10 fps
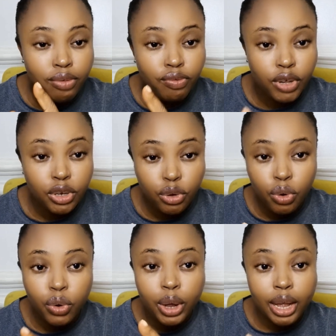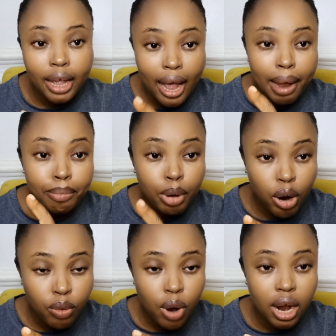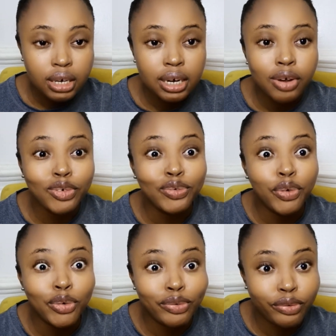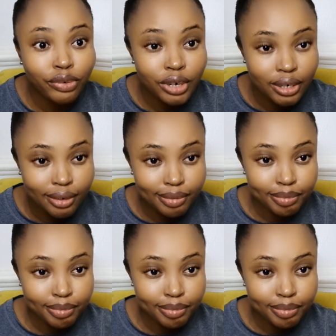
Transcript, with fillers: video AI powered for free.